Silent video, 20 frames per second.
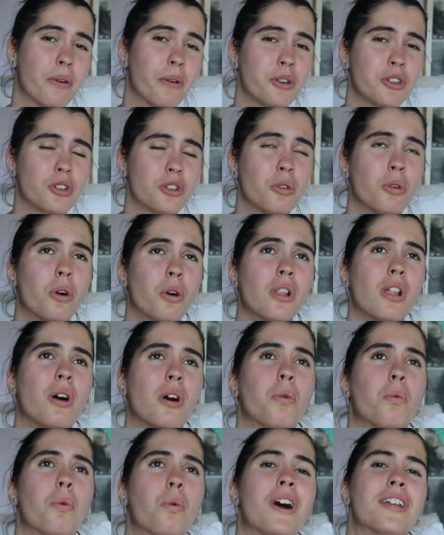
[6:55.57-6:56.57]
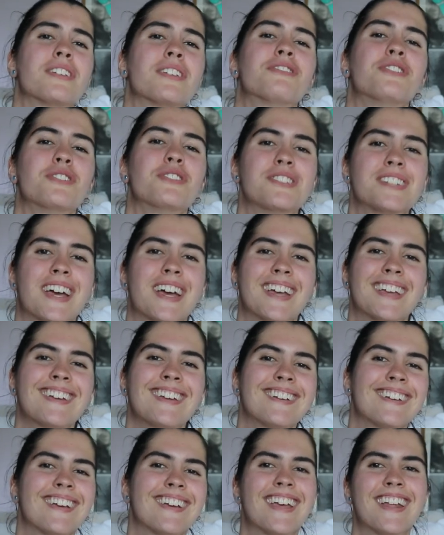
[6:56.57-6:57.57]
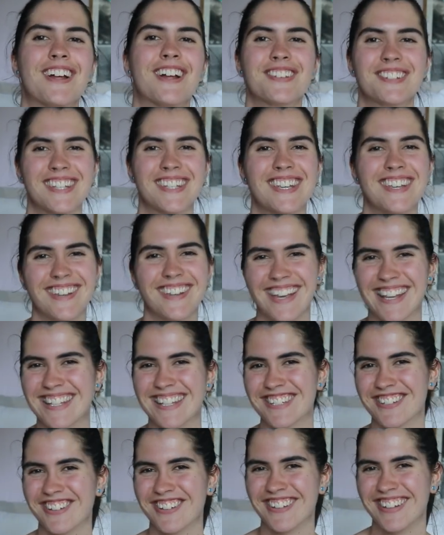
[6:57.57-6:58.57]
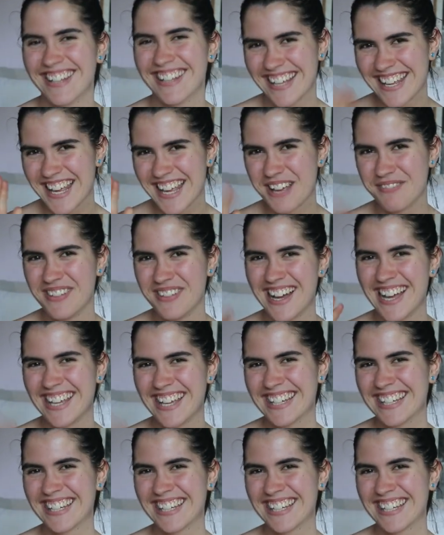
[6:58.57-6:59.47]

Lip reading: I wish you all a wonderful day, and I'll see you again soon. Bye.